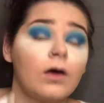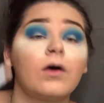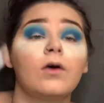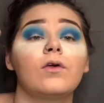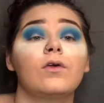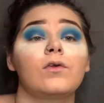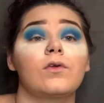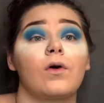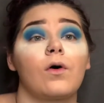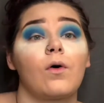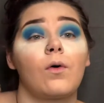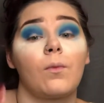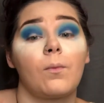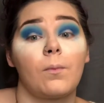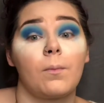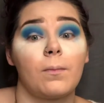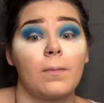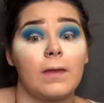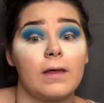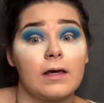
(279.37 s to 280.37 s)
So
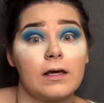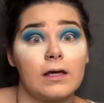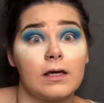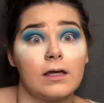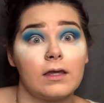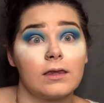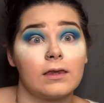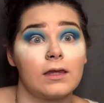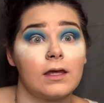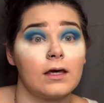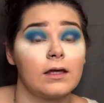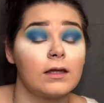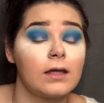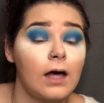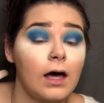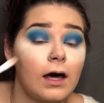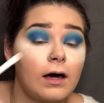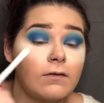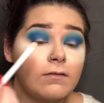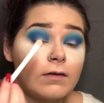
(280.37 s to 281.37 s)
the thing that
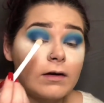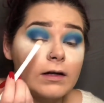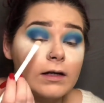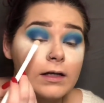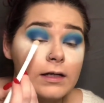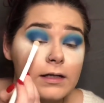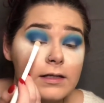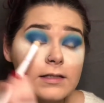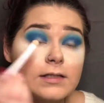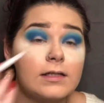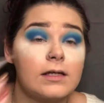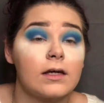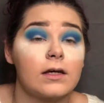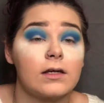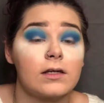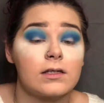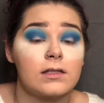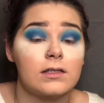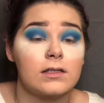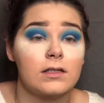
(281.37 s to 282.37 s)
I find
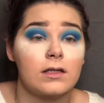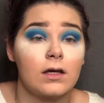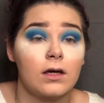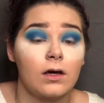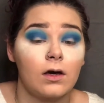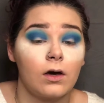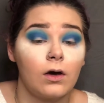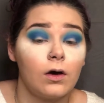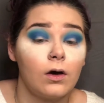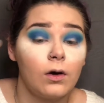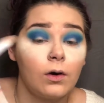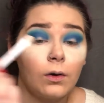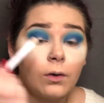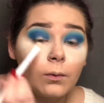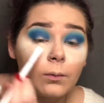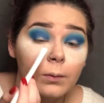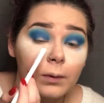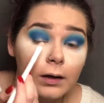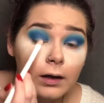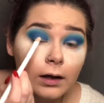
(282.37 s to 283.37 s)
easiest
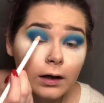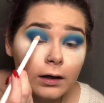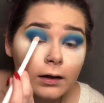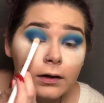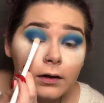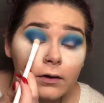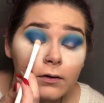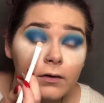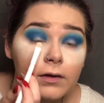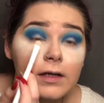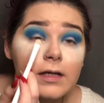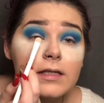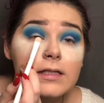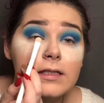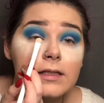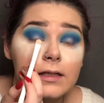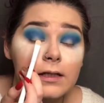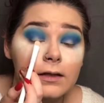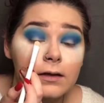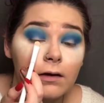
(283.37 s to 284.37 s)
when cutting the crease
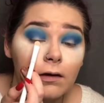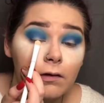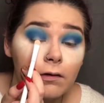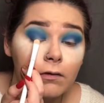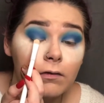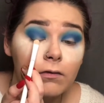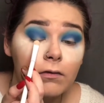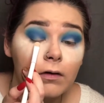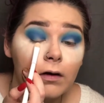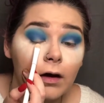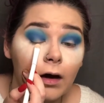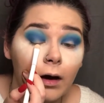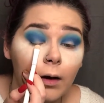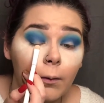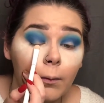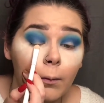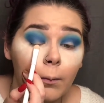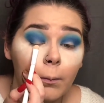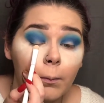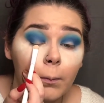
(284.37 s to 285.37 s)
is I
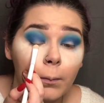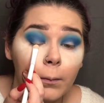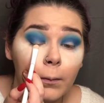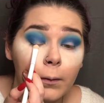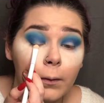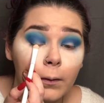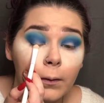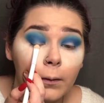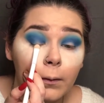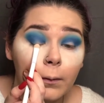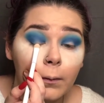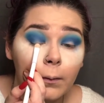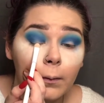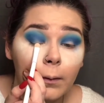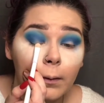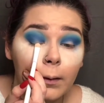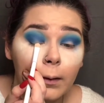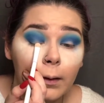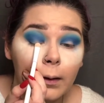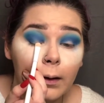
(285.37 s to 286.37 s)
will do
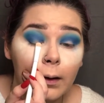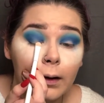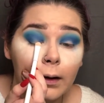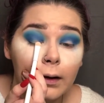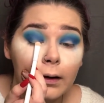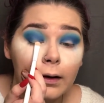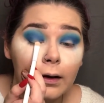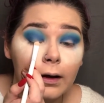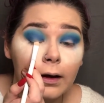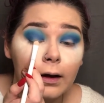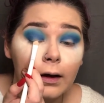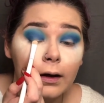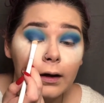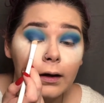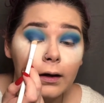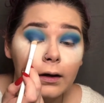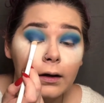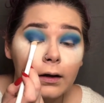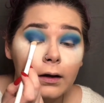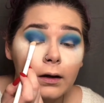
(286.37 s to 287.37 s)
a
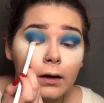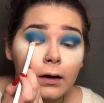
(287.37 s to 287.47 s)
line